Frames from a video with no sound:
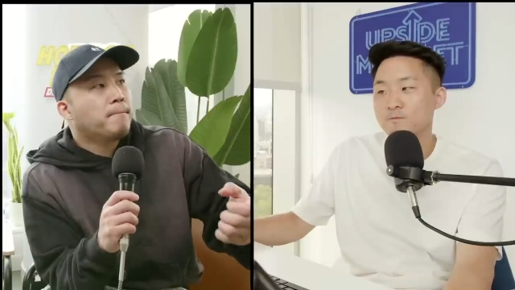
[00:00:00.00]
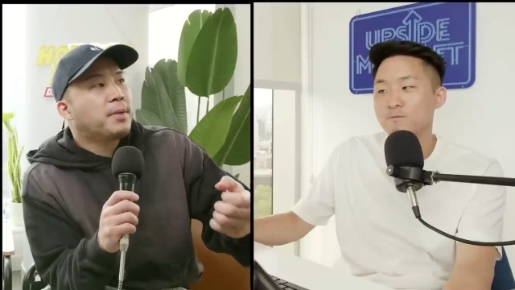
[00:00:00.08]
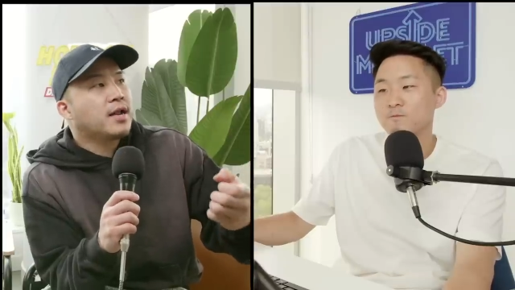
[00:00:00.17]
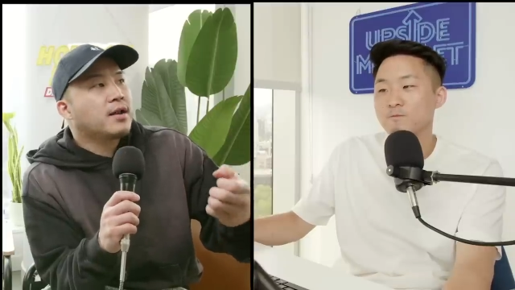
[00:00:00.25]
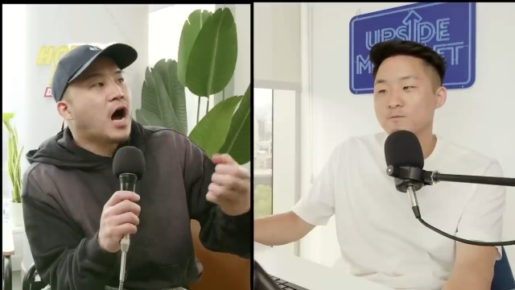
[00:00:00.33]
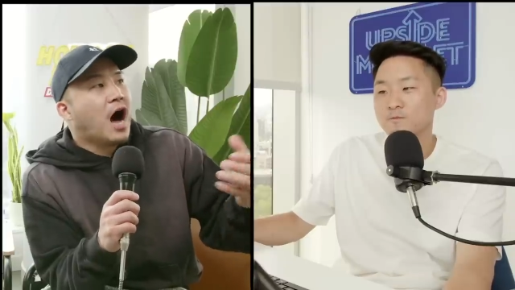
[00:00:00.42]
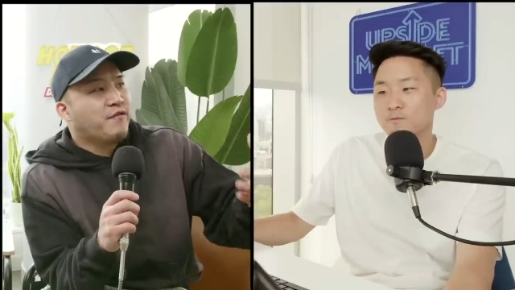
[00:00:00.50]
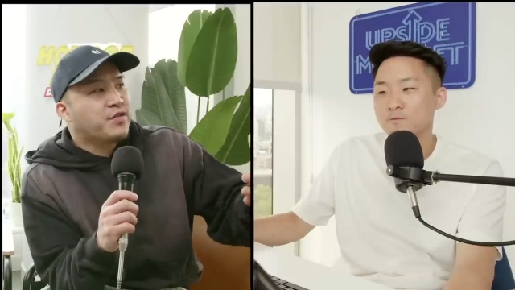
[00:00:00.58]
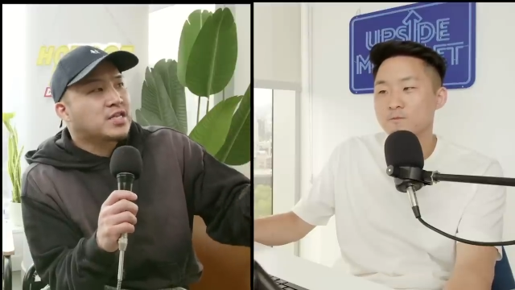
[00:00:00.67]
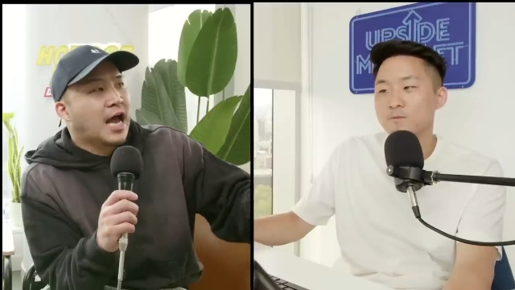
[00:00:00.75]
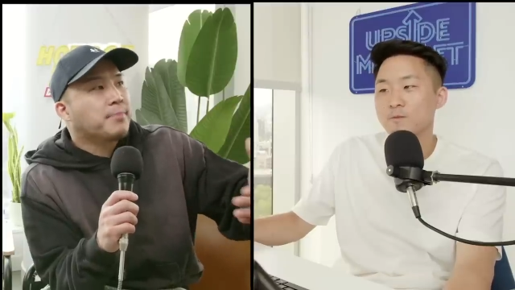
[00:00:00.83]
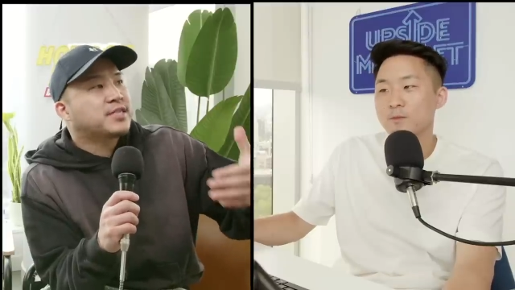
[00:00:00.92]
Speaker 1: but
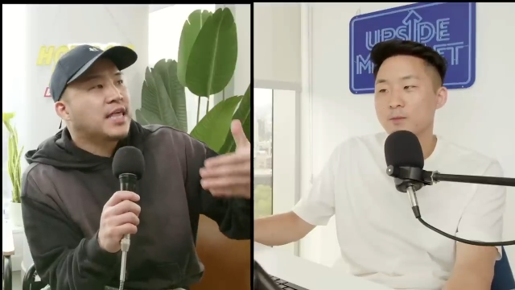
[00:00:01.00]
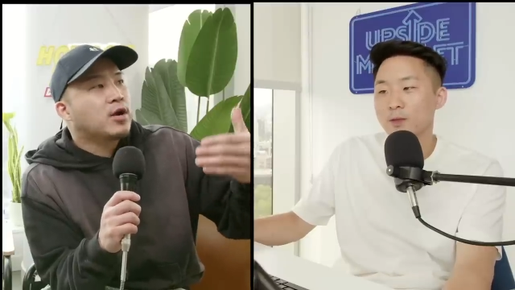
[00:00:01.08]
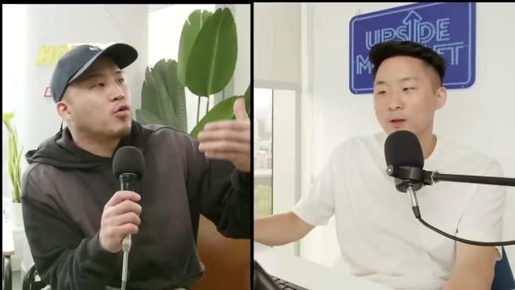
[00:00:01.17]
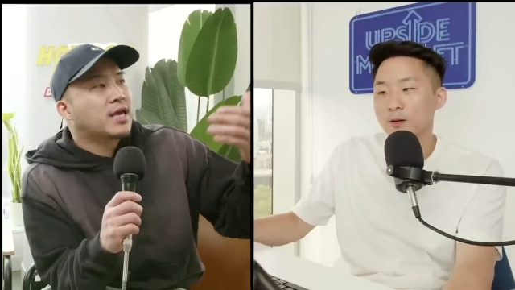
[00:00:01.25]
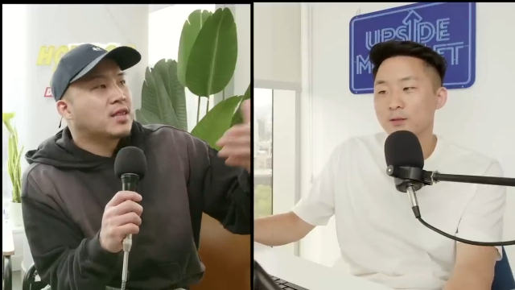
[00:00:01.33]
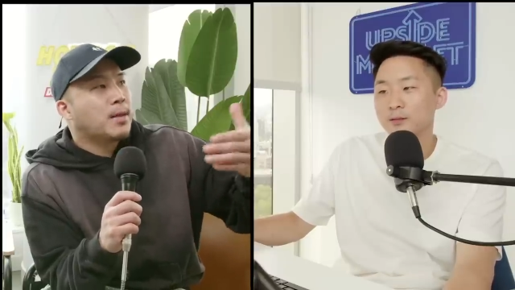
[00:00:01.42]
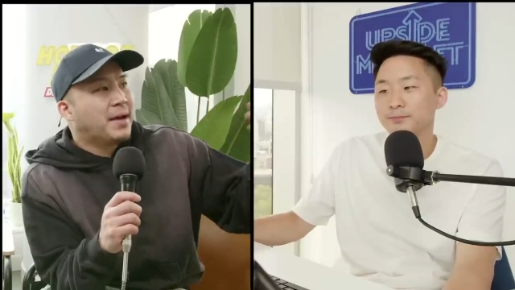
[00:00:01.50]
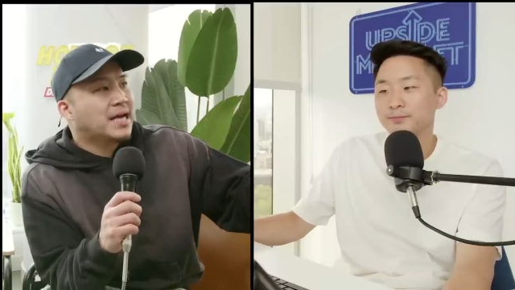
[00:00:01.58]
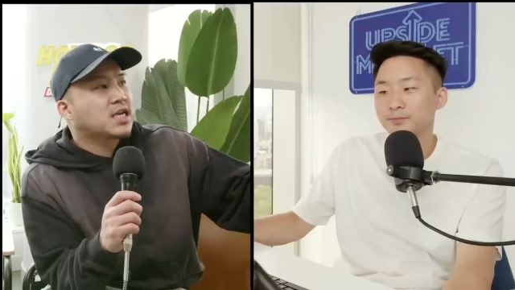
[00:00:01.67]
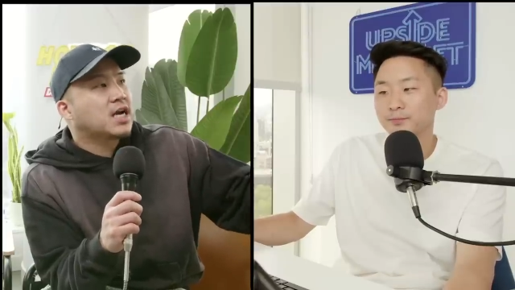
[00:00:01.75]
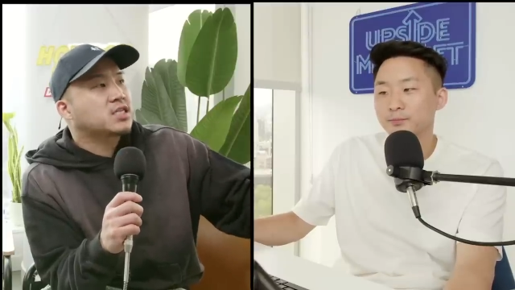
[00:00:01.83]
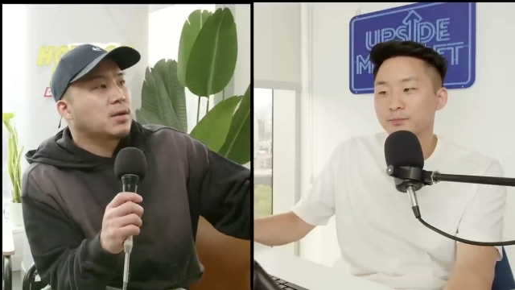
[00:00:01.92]
oftentimes they don't get the
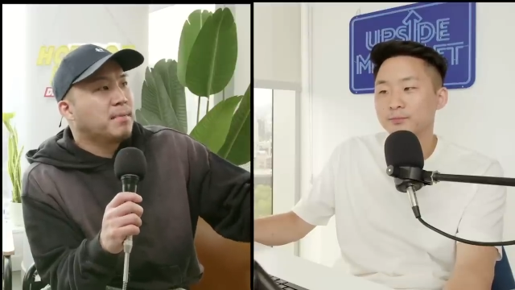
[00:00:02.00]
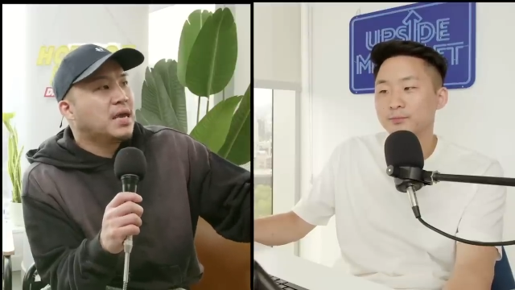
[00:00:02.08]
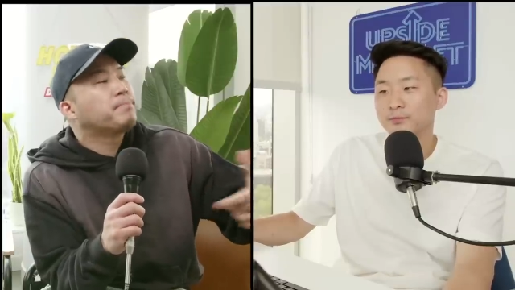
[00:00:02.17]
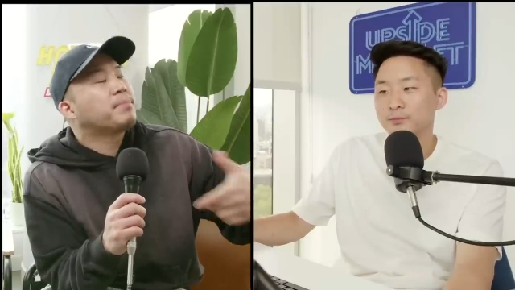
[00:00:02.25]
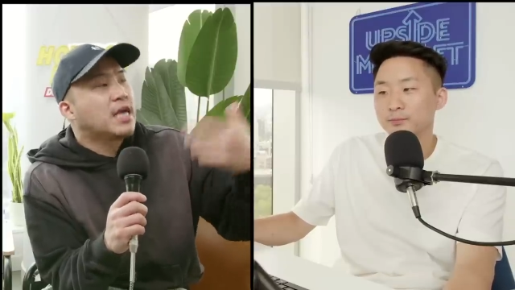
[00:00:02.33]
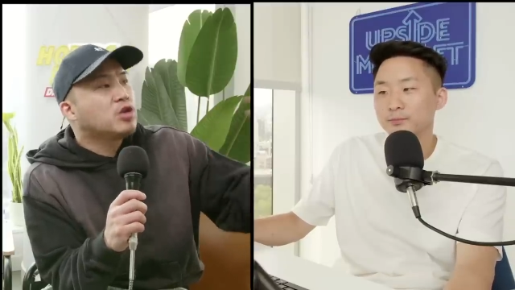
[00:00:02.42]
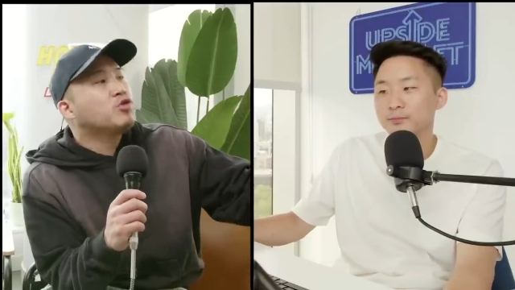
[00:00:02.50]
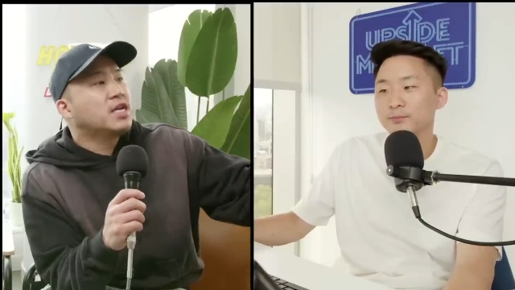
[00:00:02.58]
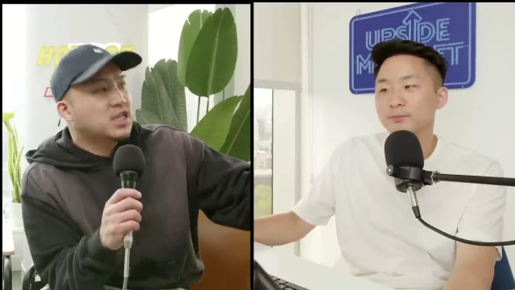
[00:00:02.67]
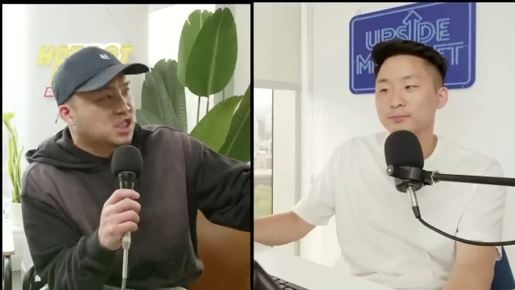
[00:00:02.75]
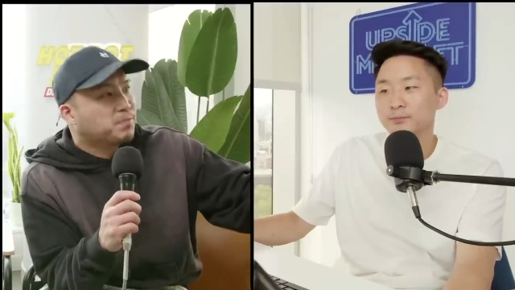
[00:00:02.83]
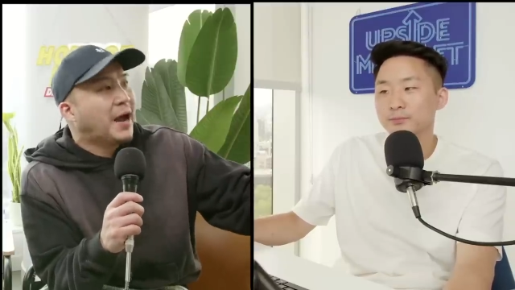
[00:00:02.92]
best cuts of meat but then you need
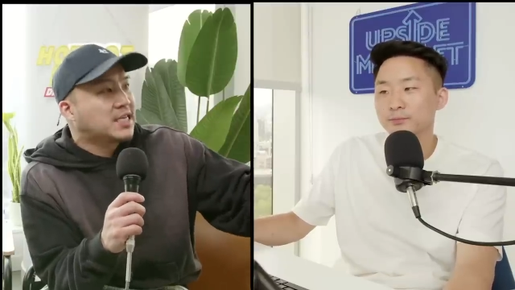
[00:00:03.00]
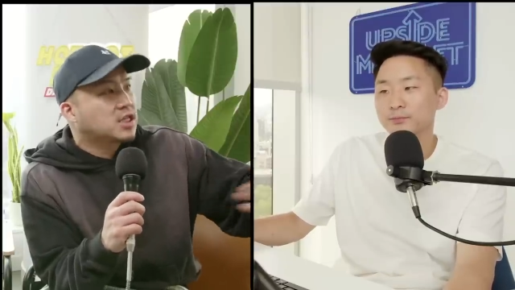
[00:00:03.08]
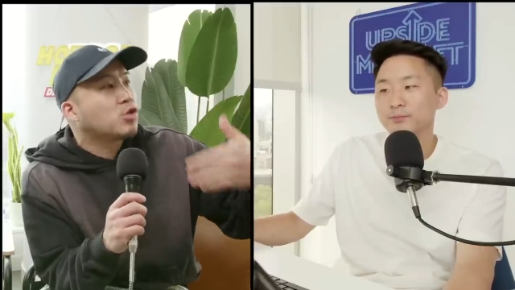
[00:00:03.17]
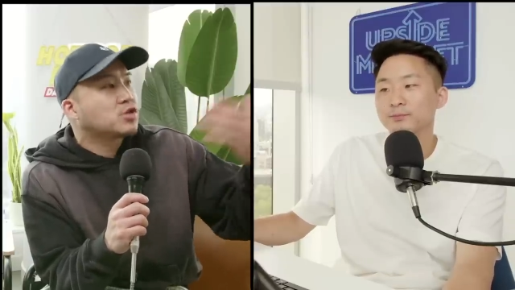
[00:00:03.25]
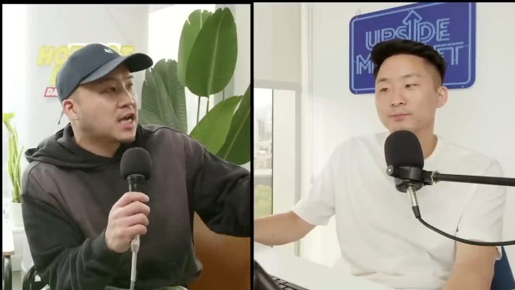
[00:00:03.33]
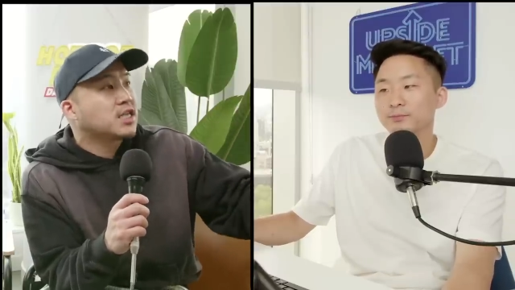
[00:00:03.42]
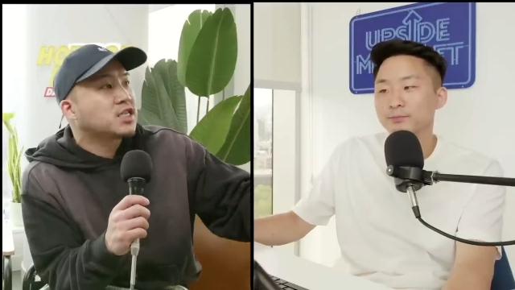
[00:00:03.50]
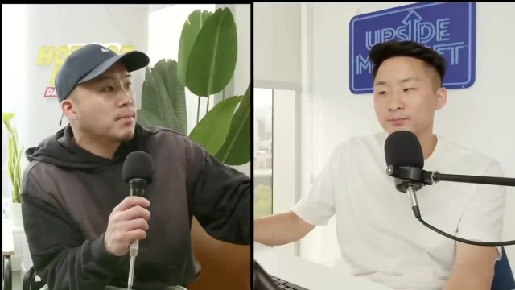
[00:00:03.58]
to spice those cuts mm.